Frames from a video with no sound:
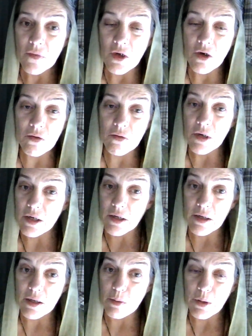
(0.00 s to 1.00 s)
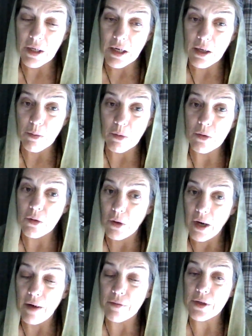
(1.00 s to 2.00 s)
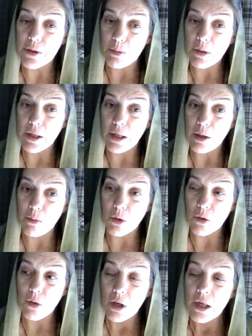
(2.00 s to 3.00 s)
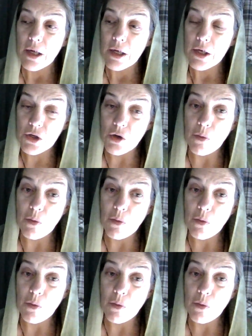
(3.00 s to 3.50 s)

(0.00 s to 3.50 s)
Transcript: who doesn't speak Hebrew. You have to speak Hebrew. So